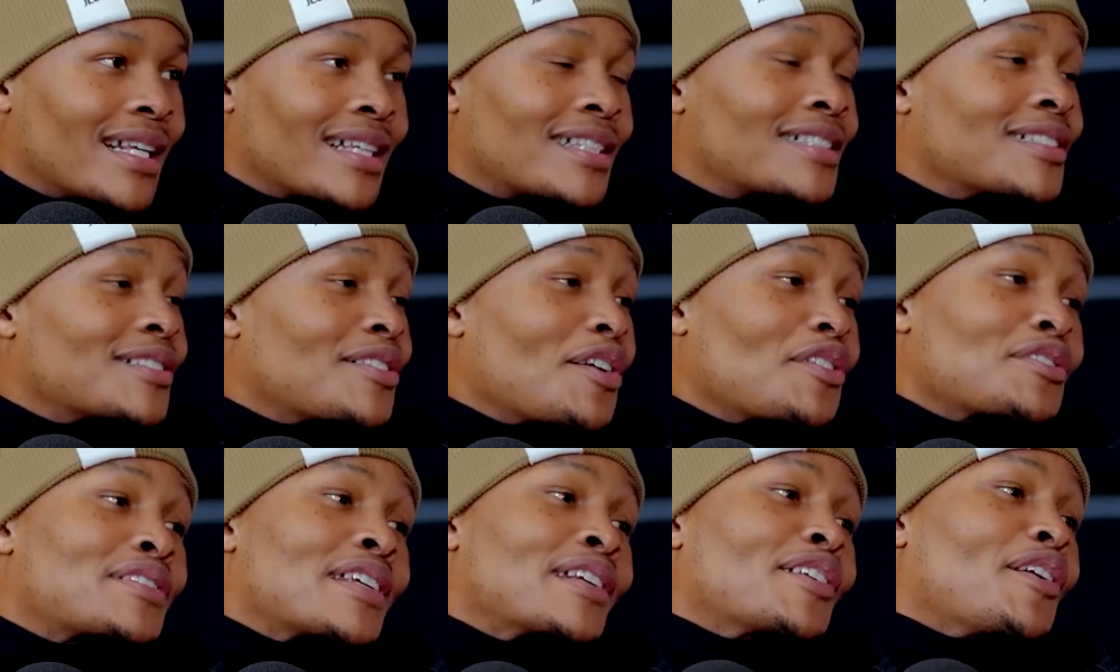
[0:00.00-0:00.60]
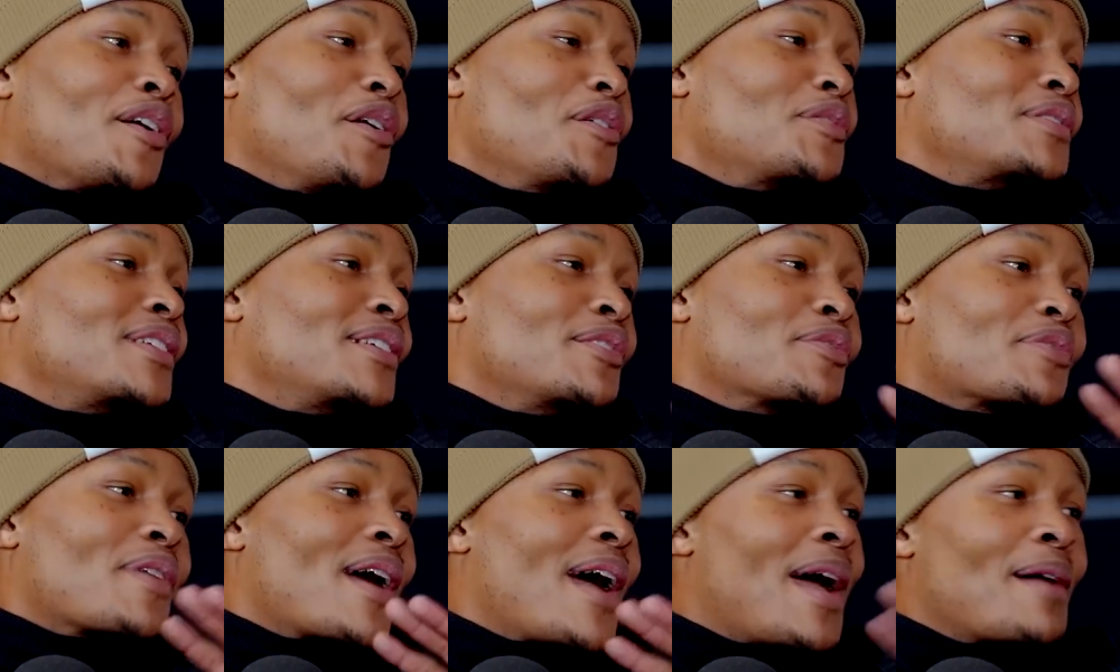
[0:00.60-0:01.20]
Those are the
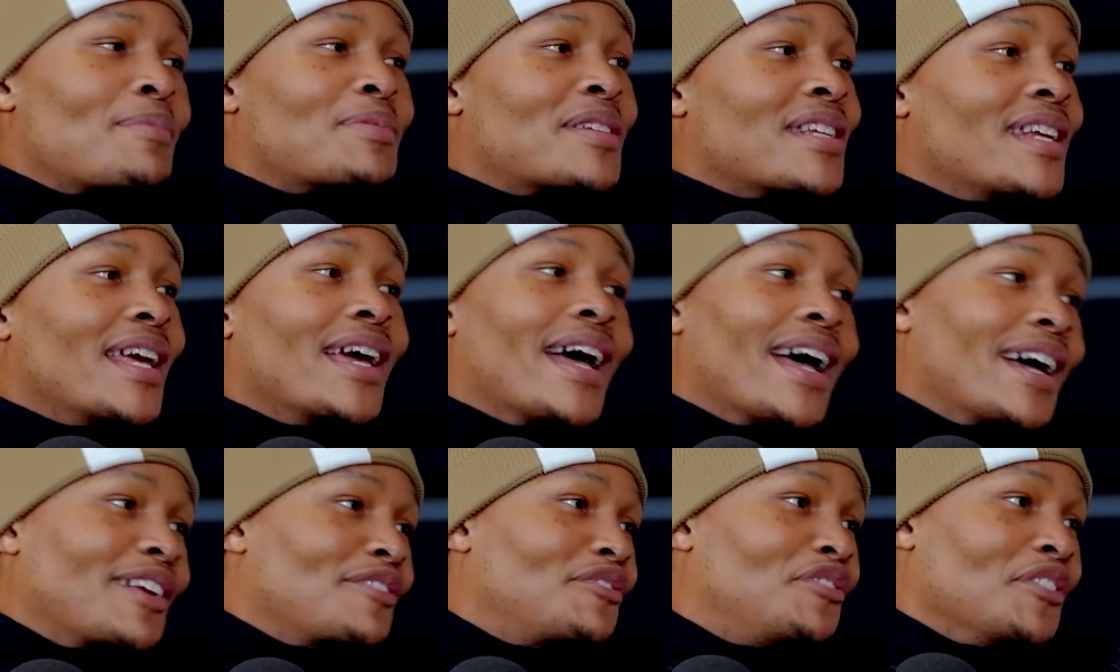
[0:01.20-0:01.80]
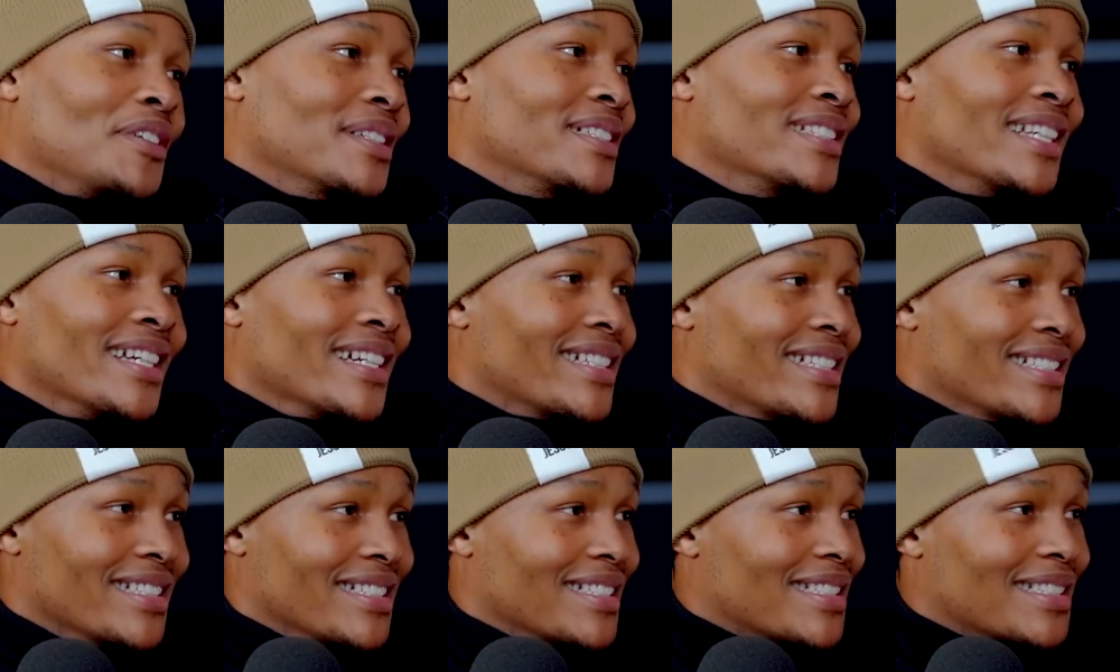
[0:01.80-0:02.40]
only raps he had for
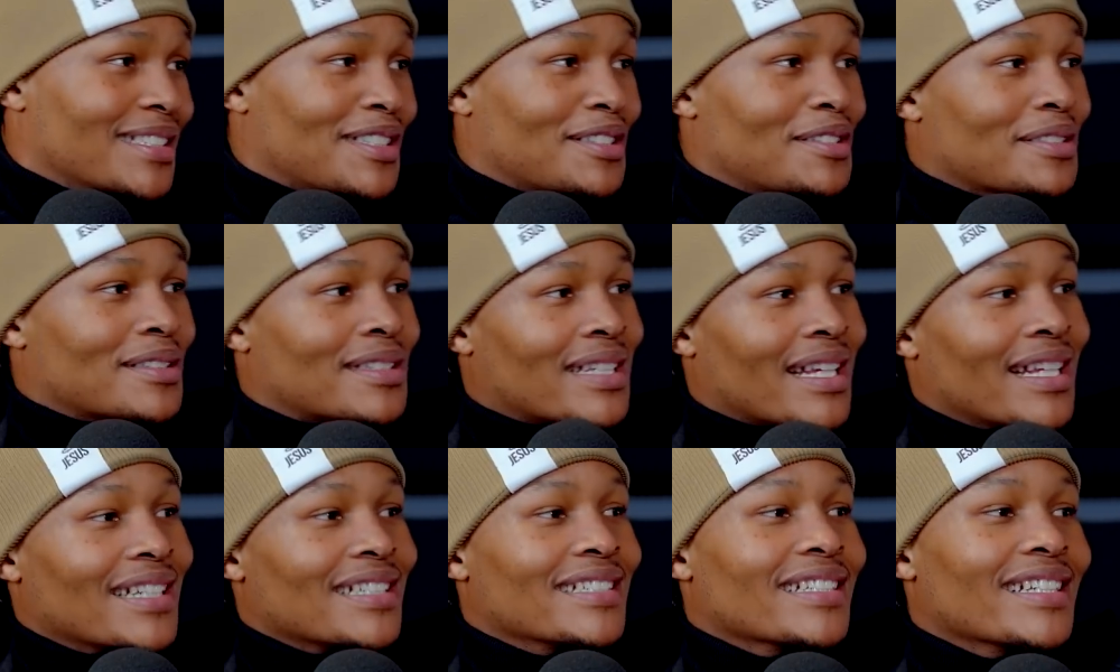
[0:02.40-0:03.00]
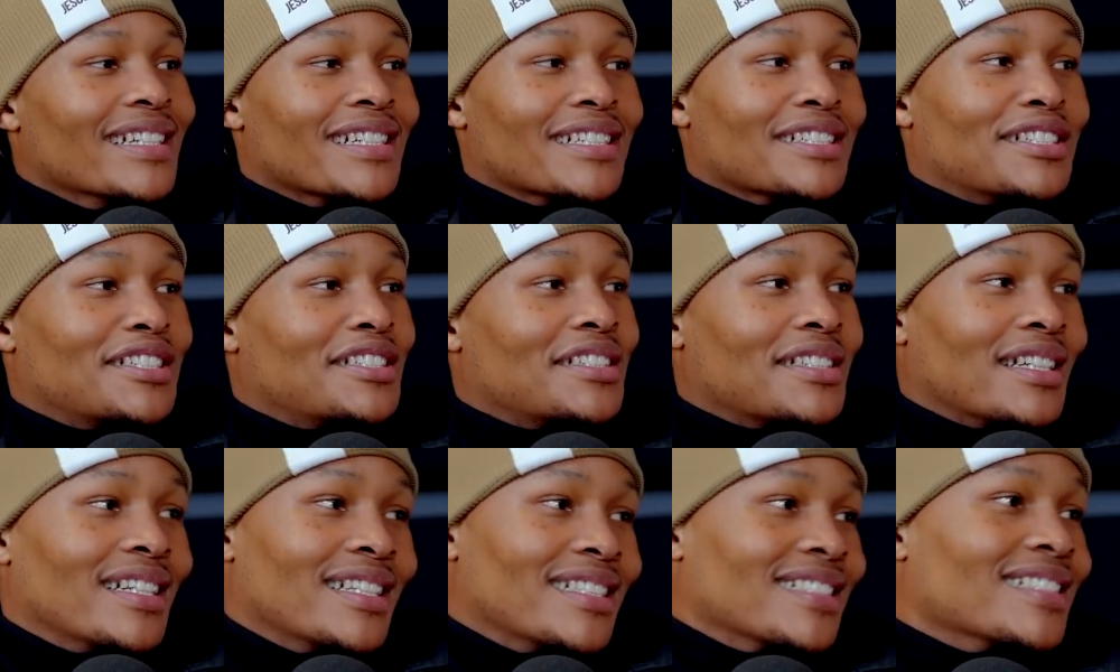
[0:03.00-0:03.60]
niggas. Is to tell
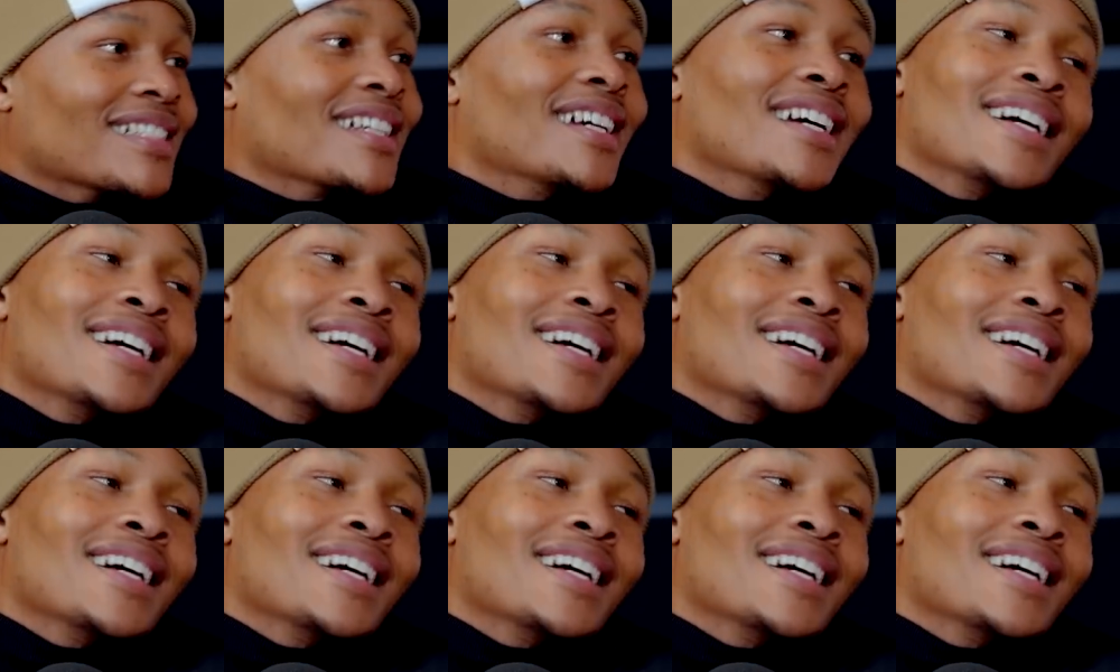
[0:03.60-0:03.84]
niggas shit.